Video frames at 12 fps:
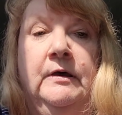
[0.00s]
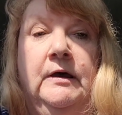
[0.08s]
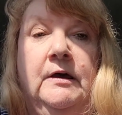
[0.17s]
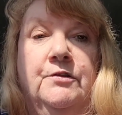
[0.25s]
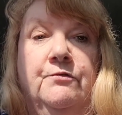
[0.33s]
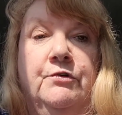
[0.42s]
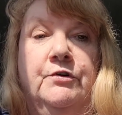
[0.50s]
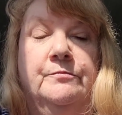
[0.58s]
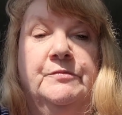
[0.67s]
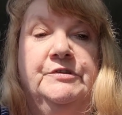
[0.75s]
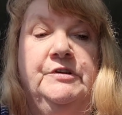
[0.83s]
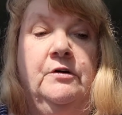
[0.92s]
in the room.
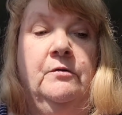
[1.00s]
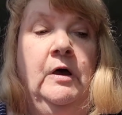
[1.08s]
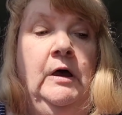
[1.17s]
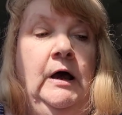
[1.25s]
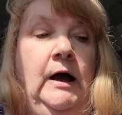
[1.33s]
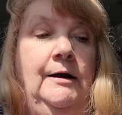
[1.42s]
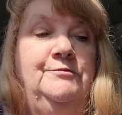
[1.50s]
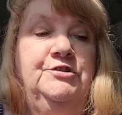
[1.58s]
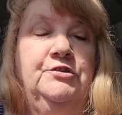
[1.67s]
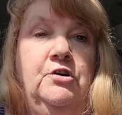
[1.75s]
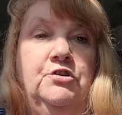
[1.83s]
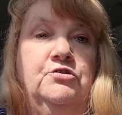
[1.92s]
So I'm
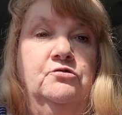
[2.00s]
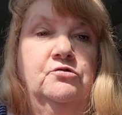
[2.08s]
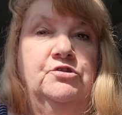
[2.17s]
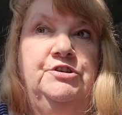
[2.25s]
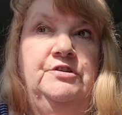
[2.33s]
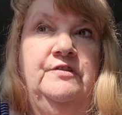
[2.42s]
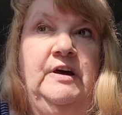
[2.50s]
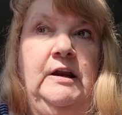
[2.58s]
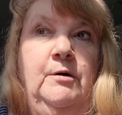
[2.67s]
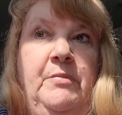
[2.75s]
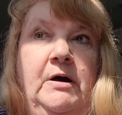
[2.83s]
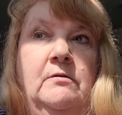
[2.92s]
just going to talk to you then
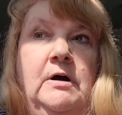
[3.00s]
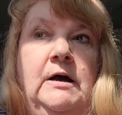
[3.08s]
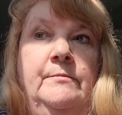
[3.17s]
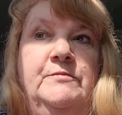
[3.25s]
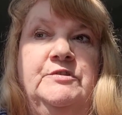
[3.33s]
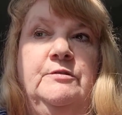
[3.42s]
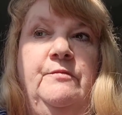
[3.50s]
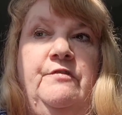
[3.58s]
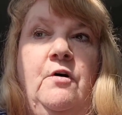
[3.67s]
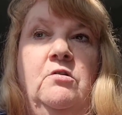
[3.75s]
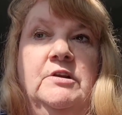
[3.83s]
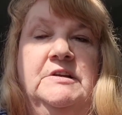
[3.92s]
about some of the
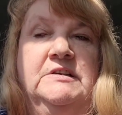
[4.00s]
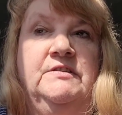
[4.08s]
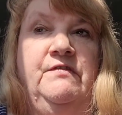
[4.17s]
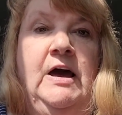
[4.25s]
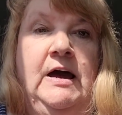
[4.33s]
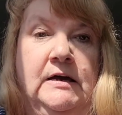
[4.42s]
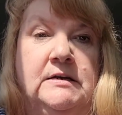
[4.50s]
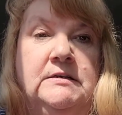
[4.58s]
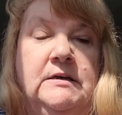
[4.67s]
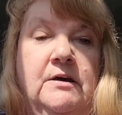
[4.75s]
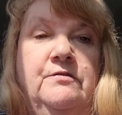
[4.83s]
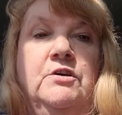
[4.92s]
holidays I've had
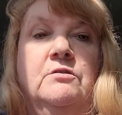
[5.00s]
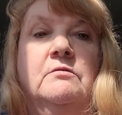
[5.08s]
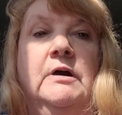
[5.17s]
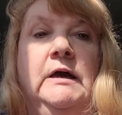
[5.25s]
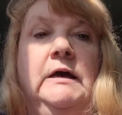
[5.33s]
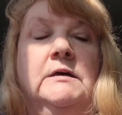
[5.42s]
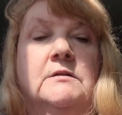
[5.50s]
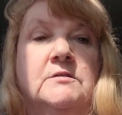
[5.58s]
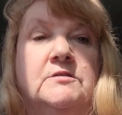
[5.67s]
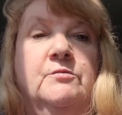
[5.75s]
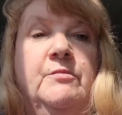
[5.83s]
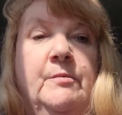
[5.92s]
in the UK and
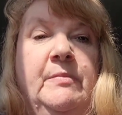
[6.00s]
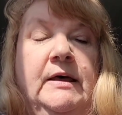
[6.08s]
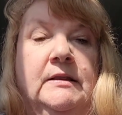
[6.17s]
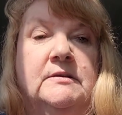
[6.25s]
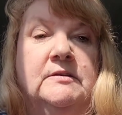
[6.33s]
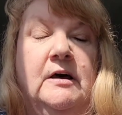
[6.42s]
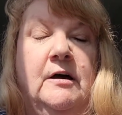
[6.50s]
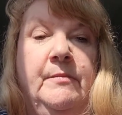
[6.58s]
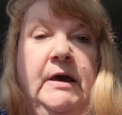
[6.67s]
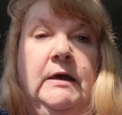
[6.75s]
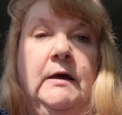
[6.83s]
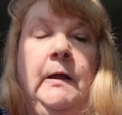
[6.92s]
some of the plans that I
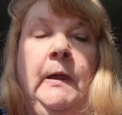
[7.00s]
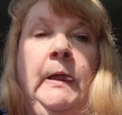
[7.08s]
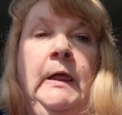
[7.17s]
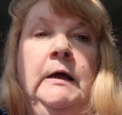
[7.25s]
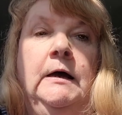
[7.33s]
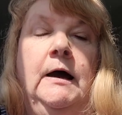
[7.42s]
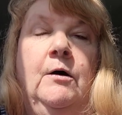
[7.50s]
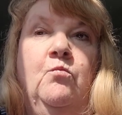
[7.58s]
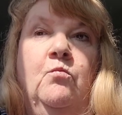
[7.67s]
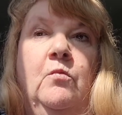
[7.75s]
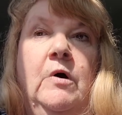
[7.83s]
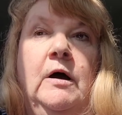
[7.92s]
make,
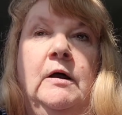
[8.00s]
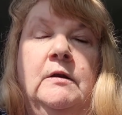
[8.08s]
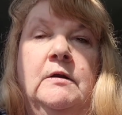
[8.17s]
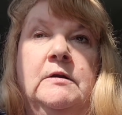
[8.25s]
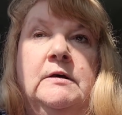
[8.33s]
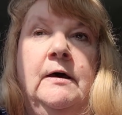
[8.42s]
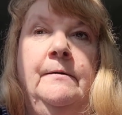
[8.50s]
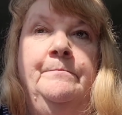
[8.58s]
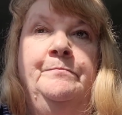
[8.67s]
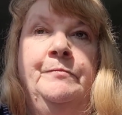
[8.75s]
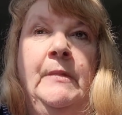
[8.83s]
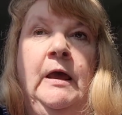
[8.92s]

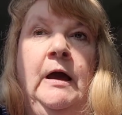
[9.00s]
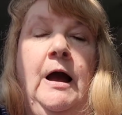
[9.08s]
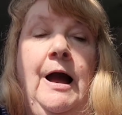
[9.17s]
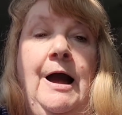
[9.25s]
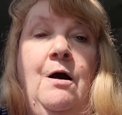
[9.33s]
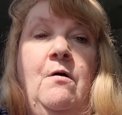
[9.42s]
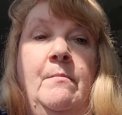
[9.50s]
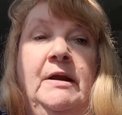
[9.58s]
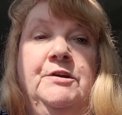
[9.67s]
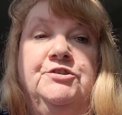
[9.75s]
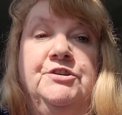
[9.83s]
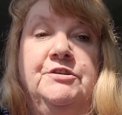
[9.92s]
and how I
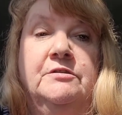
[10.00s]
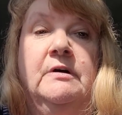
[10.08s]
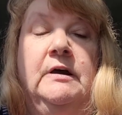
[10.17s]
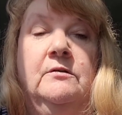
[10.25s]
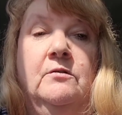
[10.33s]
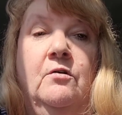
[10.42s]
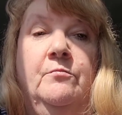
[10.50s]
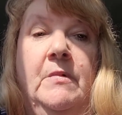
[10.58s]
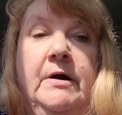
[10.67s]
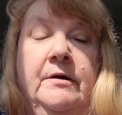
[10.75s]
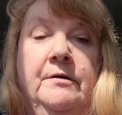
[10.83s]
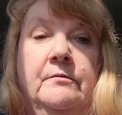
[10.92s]
managed to do it on
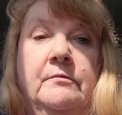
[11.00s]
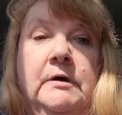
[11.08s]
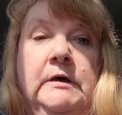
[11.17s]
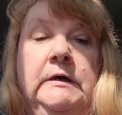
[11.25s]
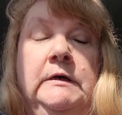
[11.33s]
my own.